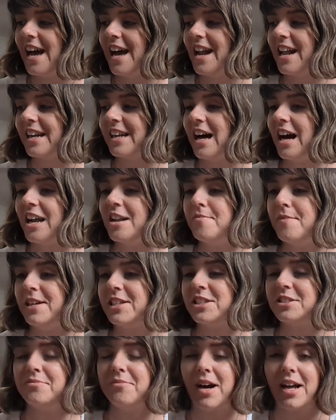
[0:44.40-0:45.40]
and I can't
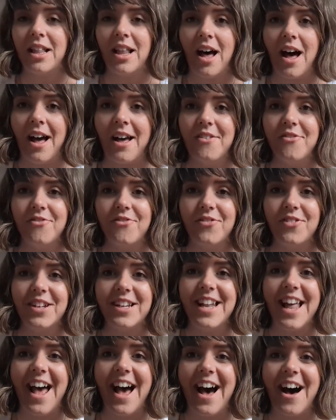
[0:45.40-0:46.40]
imagine my life
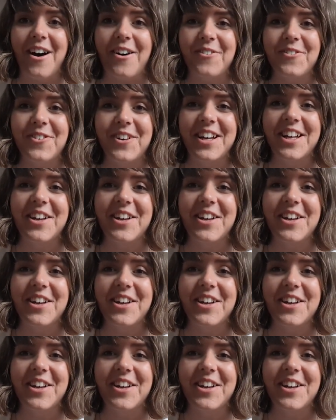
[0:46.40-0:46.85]
now